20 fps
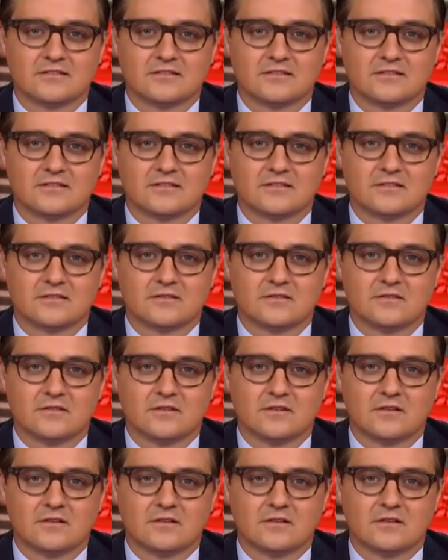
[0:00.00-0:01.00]

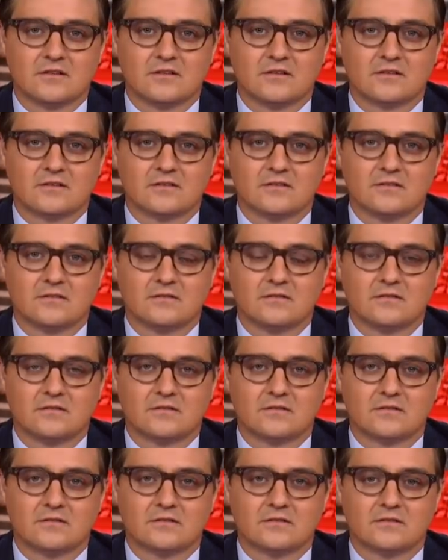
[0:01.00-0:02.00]

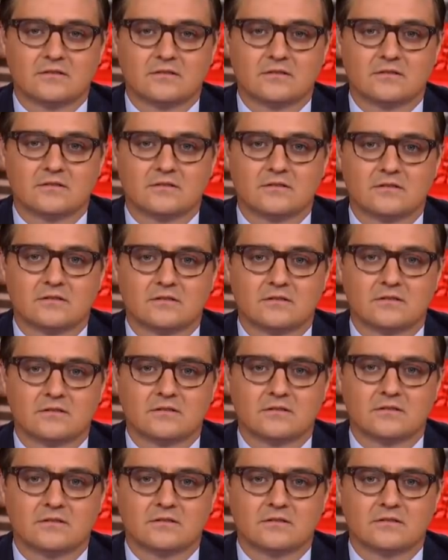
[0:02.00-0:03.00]

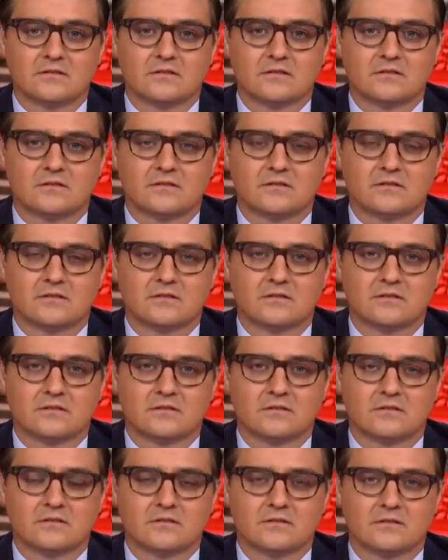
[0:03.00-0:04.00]

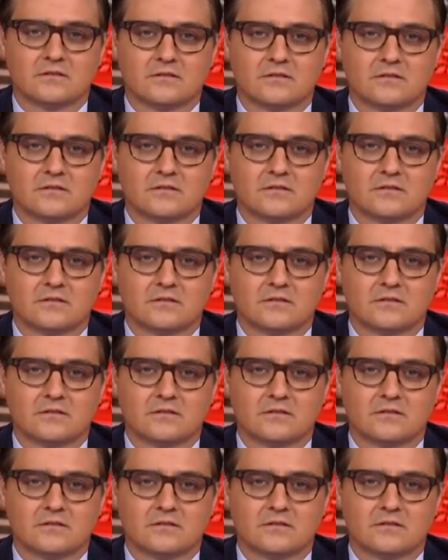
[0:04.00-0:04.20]
(not speaking)